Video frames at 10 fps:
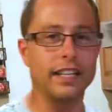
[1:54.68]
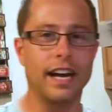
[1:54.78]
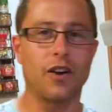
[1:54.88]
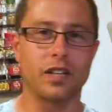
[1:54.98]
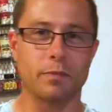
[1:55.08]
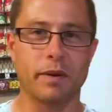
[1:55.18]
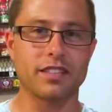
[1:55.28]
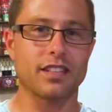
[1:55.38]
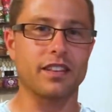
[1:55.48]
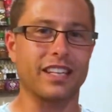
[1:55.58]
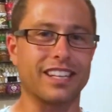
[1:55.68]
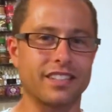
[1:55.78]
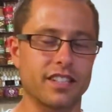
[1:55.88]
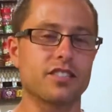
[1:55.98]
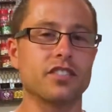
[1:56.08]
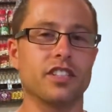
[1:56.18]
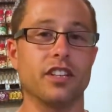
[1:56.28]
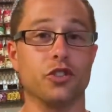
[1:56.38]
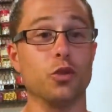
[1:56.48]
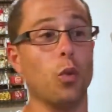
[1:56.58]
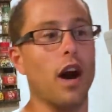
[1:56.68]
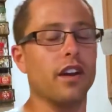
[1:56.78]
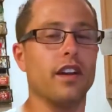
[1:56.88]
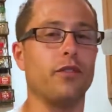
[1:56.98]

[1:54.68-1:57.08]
Now, it depends on the consistency that you want.